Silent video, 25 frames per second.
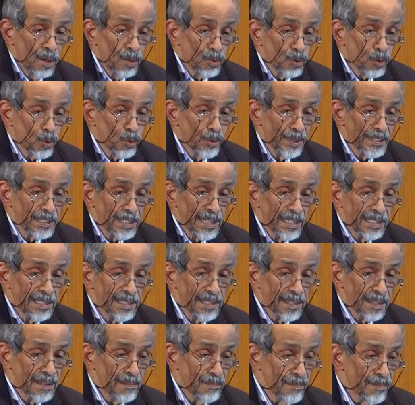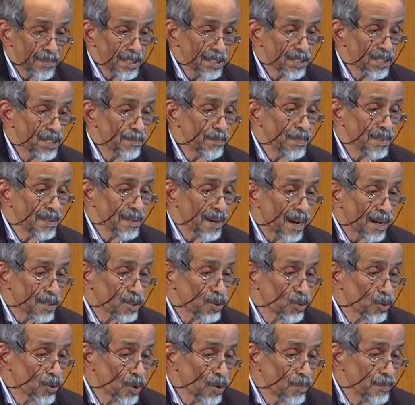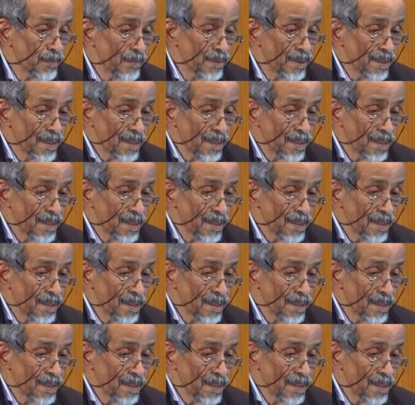through West Asia, Egypt, and Europe,